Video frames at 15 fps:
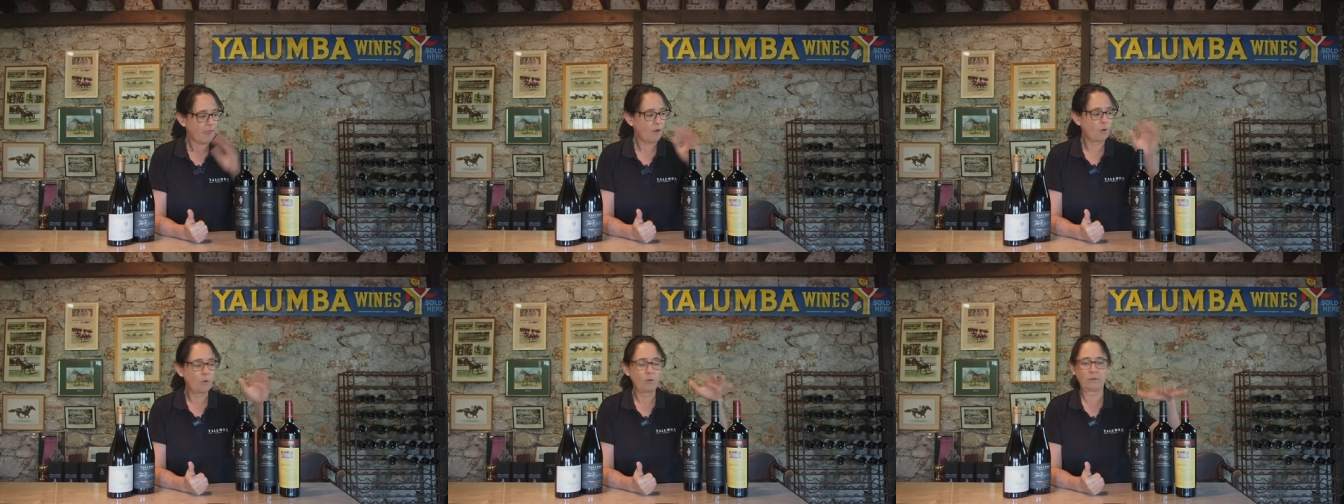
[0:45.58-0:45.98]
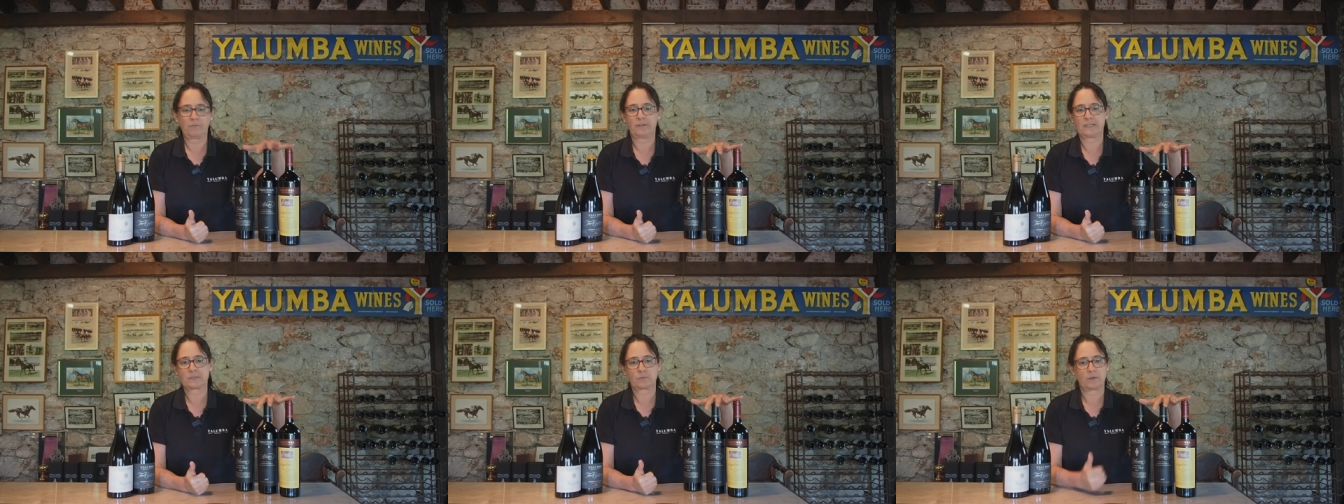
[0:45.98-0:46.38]
All of
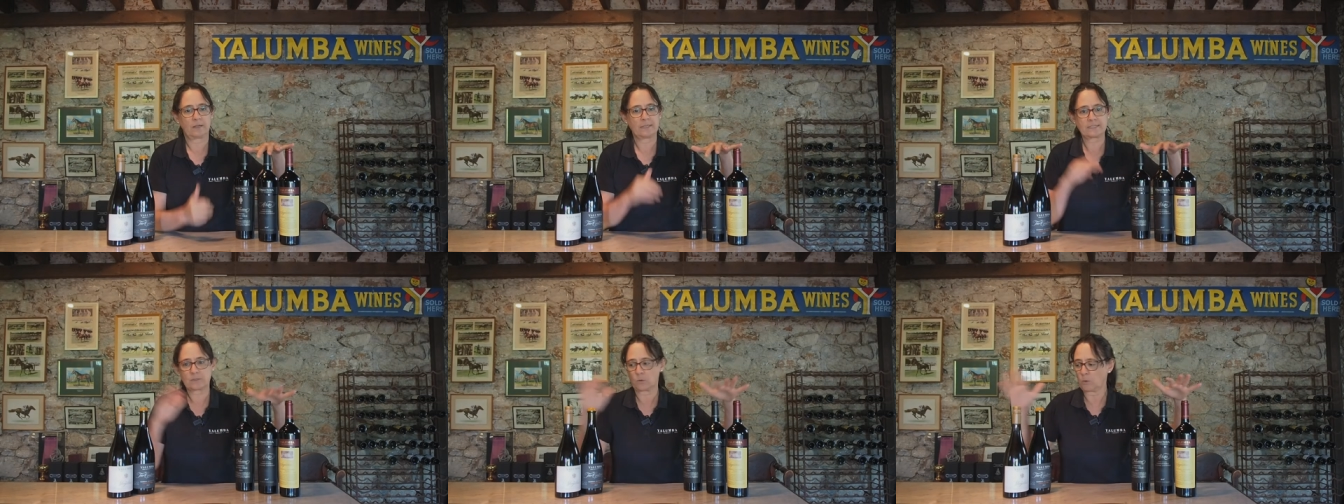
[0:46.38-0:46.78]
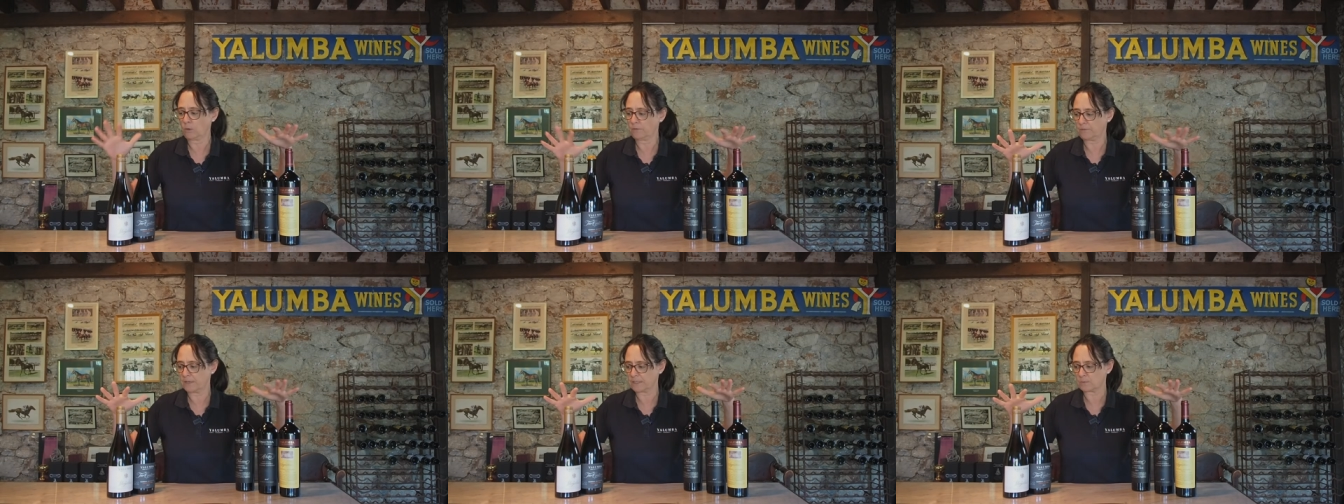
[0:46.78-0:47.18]
these wines,
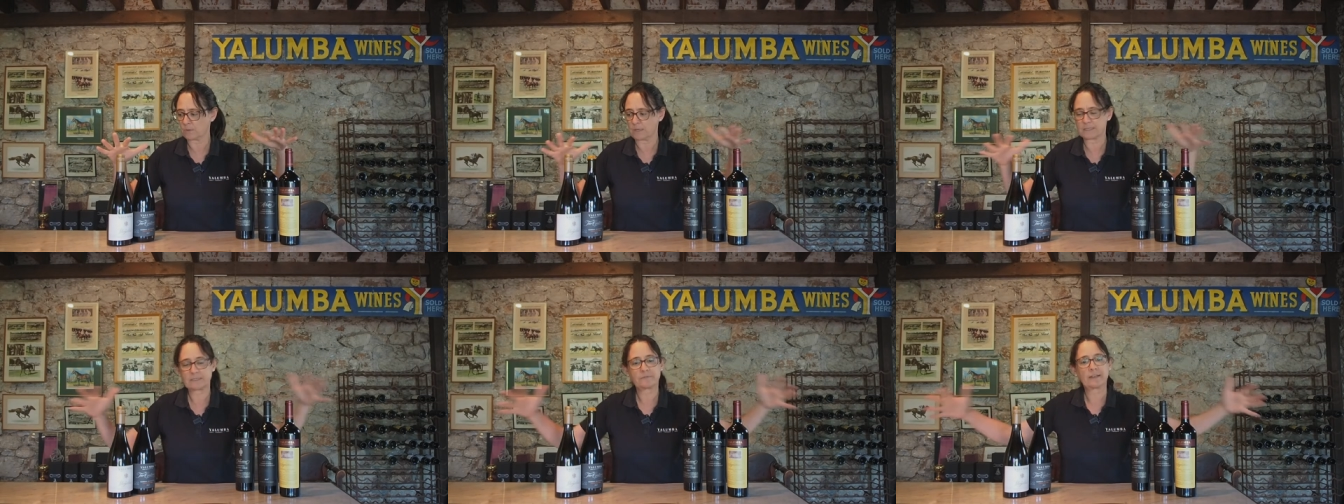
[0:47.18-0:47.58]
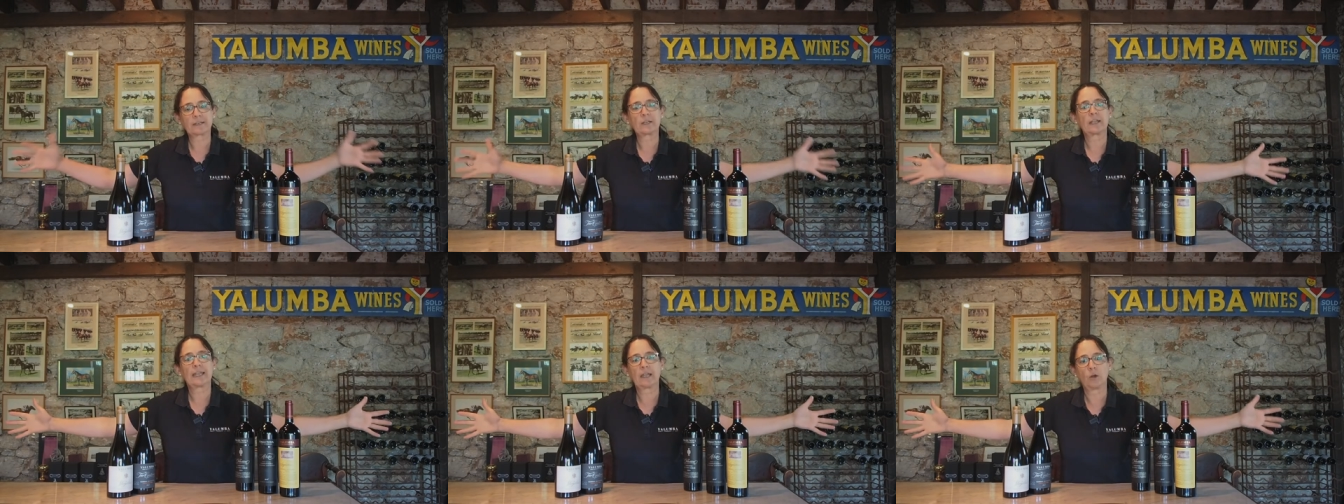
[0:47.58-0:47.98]
all of these wines, in fact,